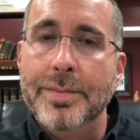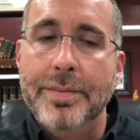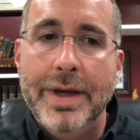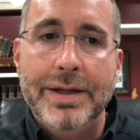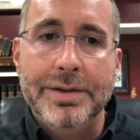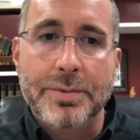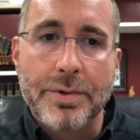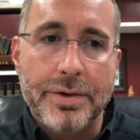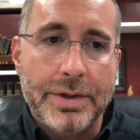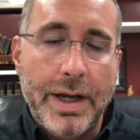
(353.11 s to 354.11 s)
making the word
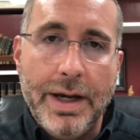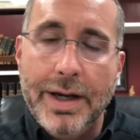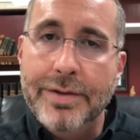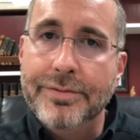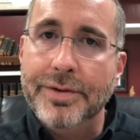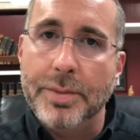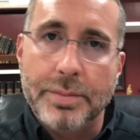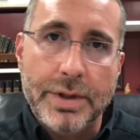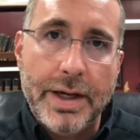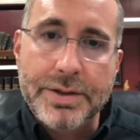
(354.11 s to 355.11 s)
alive
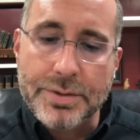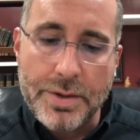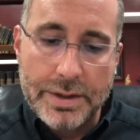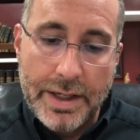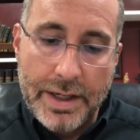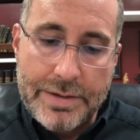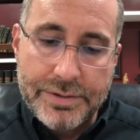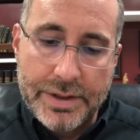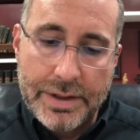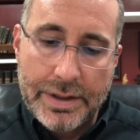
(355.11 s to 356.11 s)
apply to our lives,
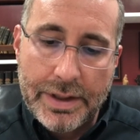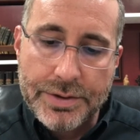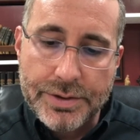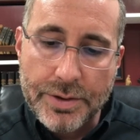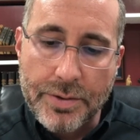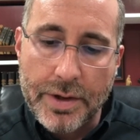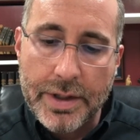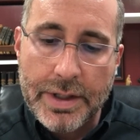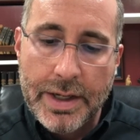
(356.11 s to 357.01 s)
and, and so on.